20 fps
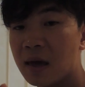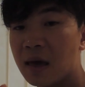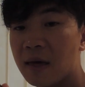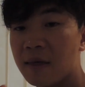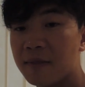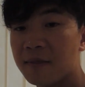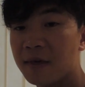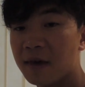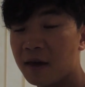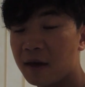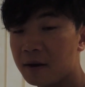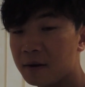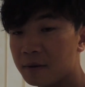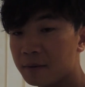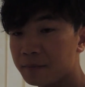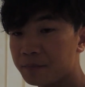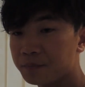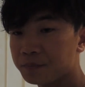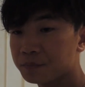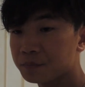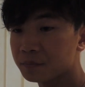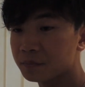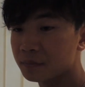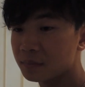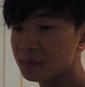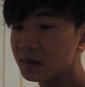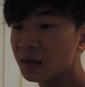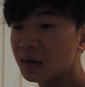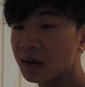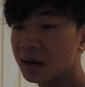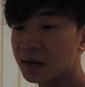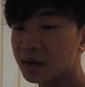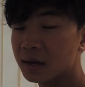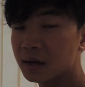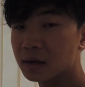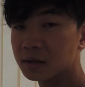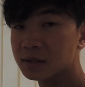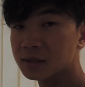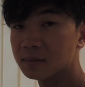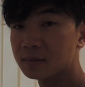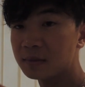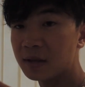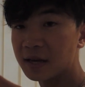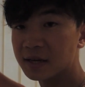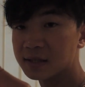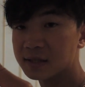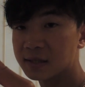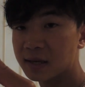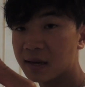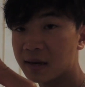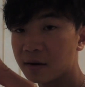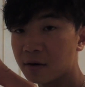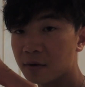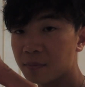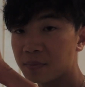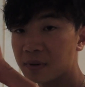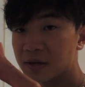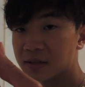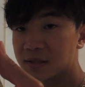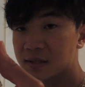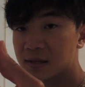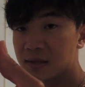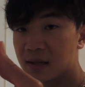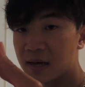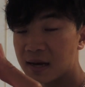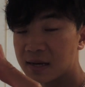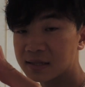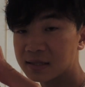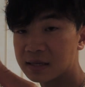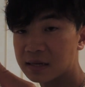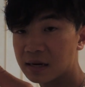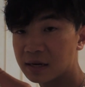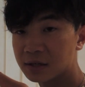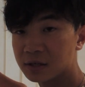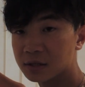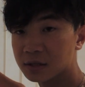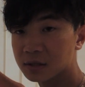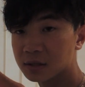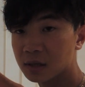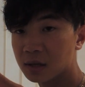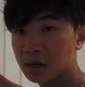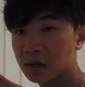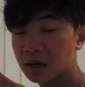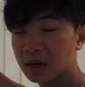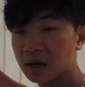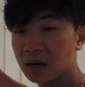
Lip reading: and then I got some Lexan or plexiglass and I just